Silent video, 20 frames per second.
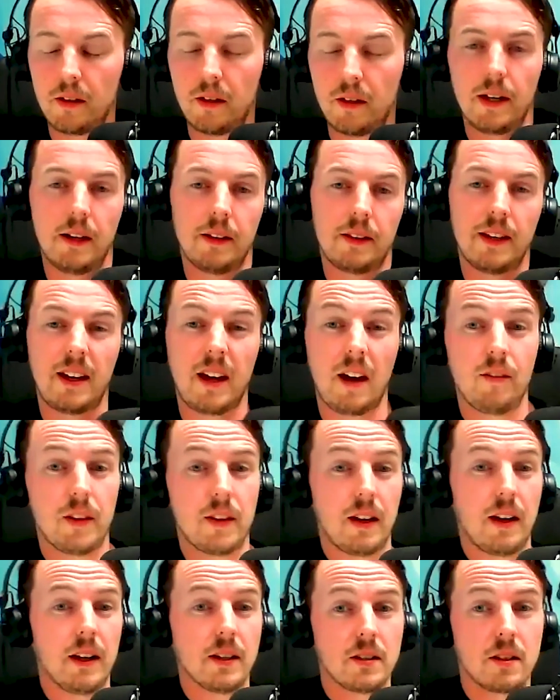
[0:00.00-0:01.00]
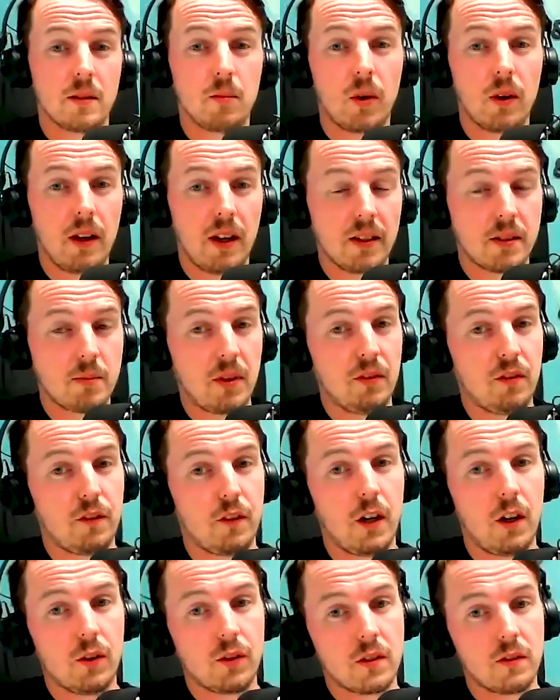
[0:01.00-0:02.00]
And I think everything else is more or less being
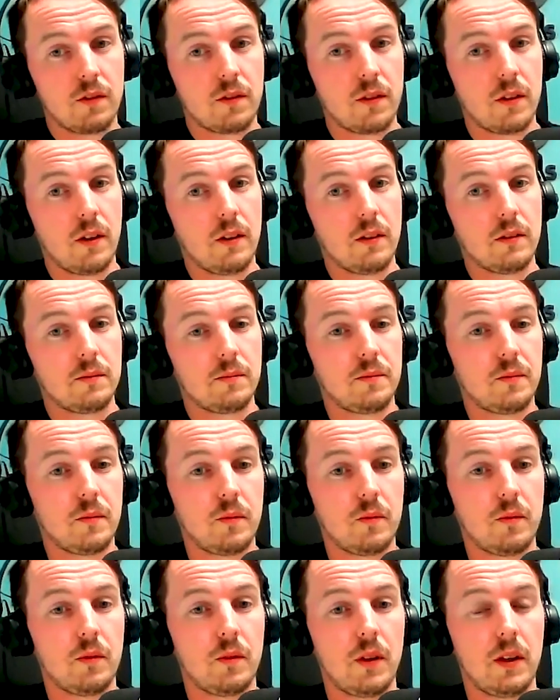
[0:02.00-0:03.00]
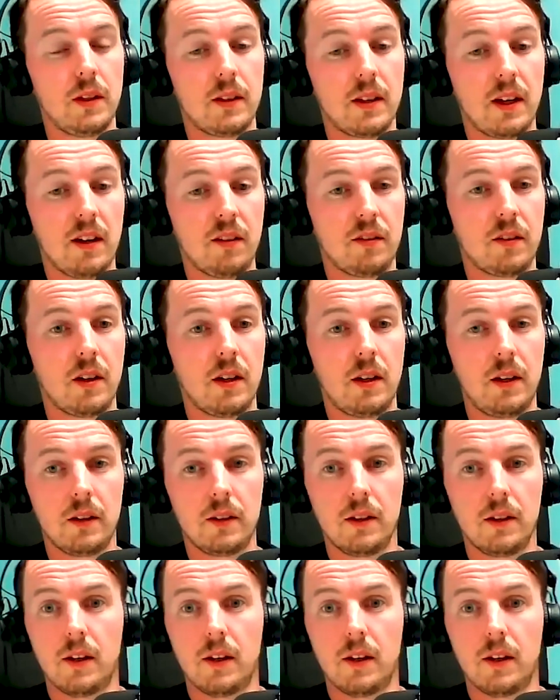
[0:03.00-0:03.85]
frozen for indefinitely,